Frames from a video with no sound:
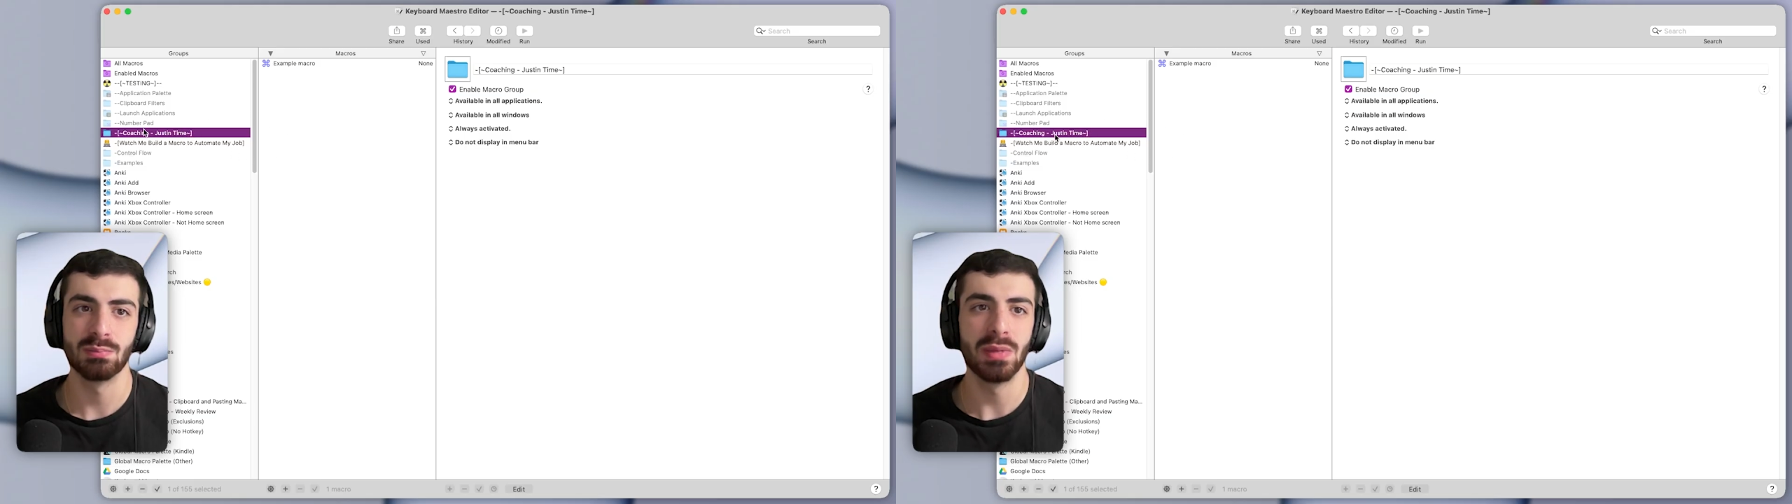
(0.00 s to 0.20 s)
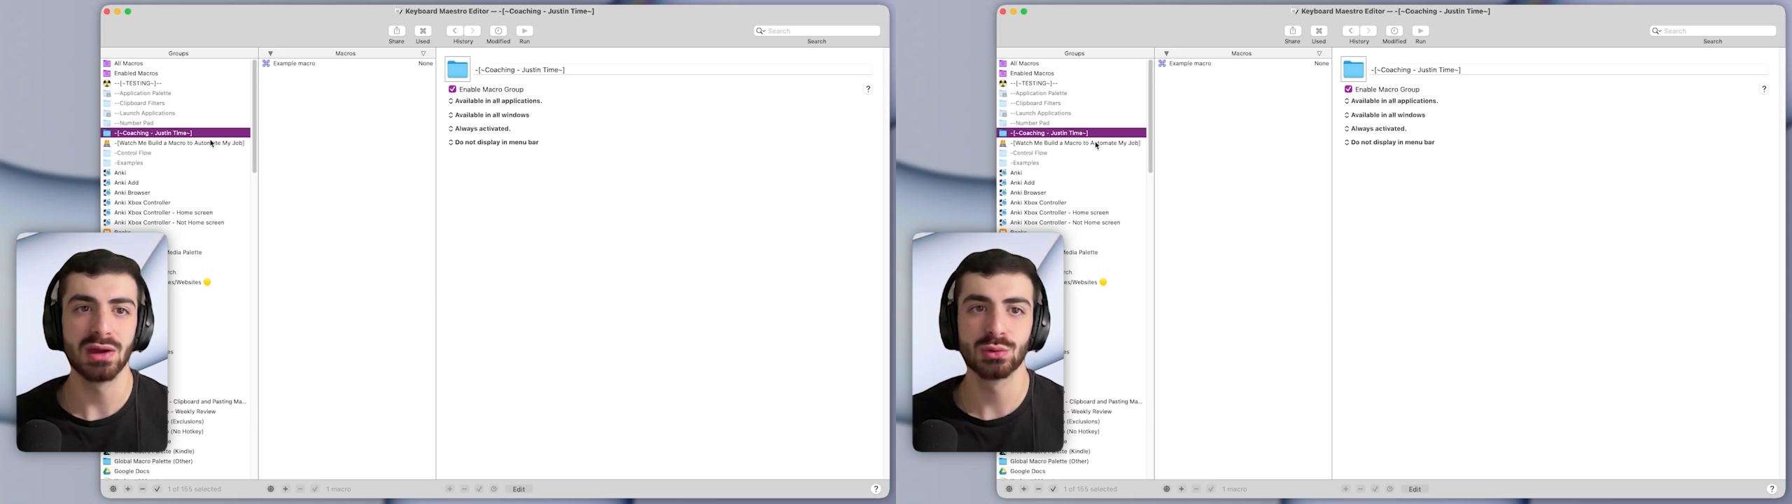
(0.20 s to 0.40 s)

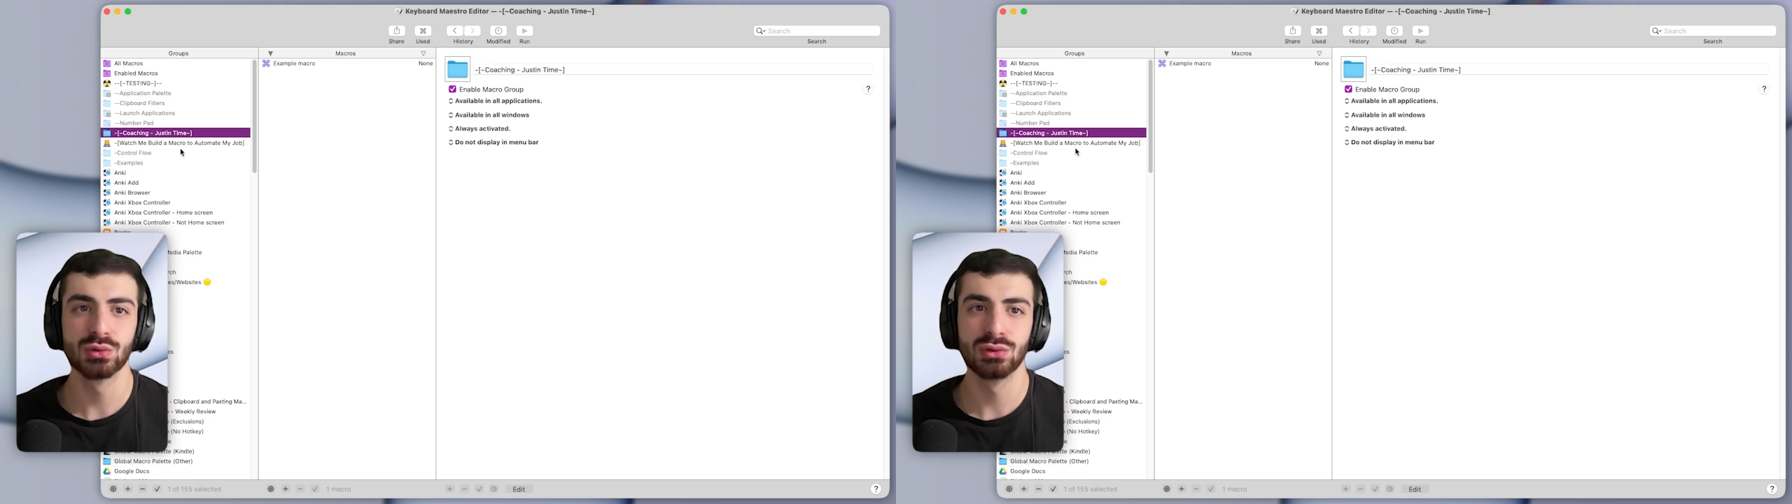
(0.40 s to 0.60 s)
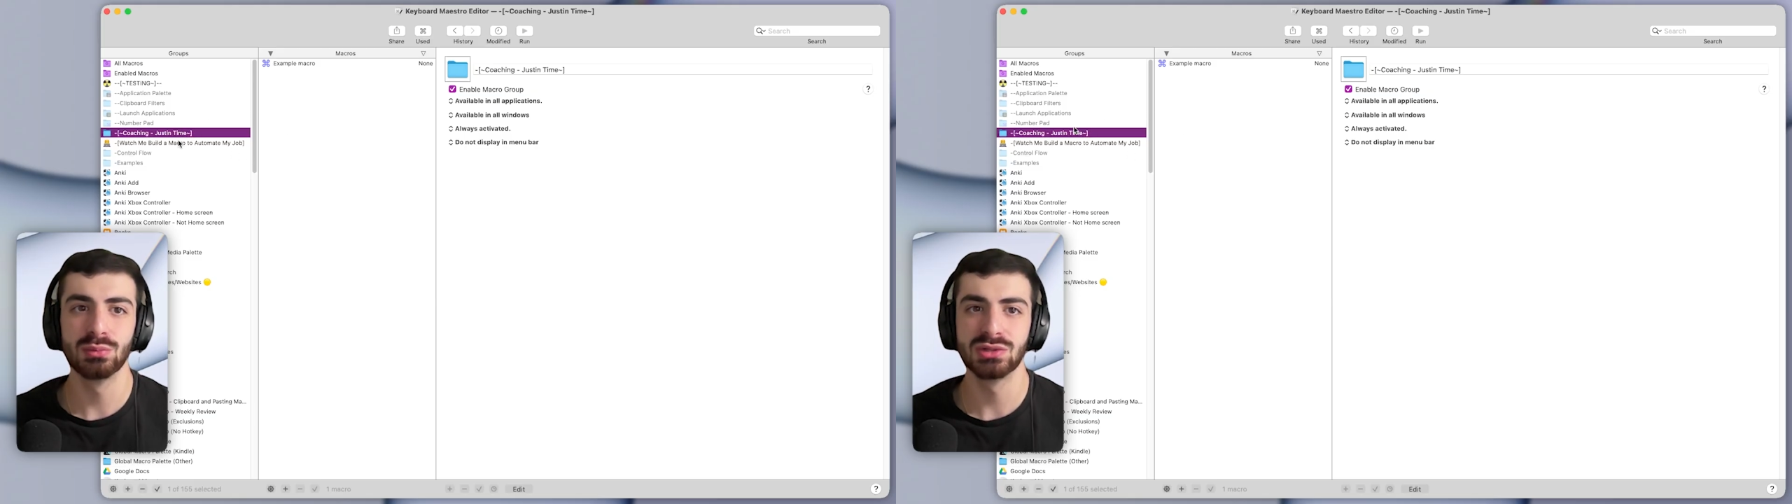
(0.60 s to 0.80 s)
macro
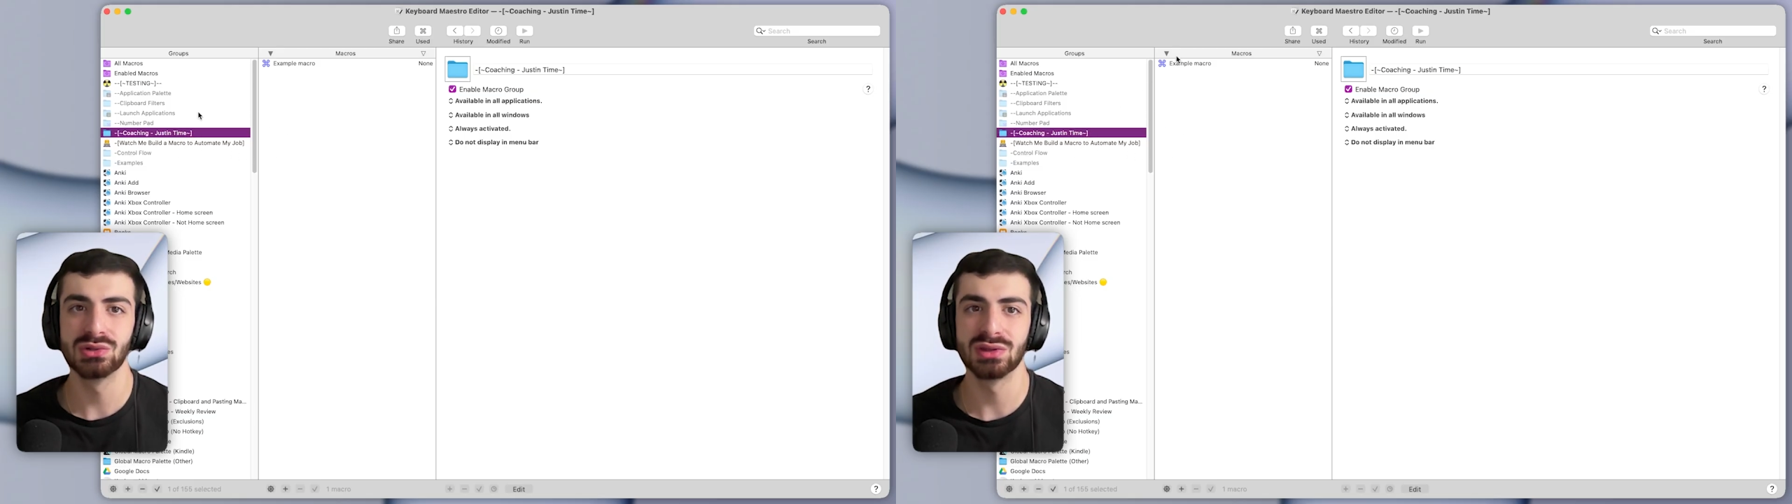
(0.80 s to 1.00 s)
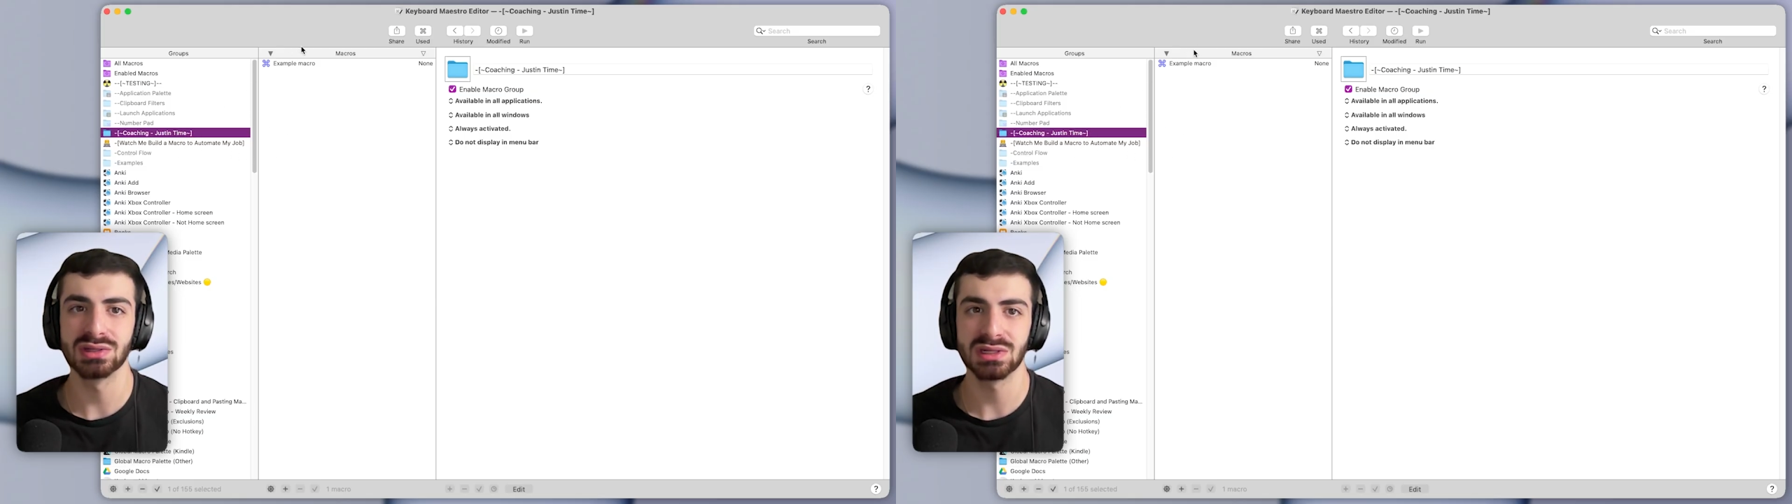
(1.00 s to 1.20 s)
group to the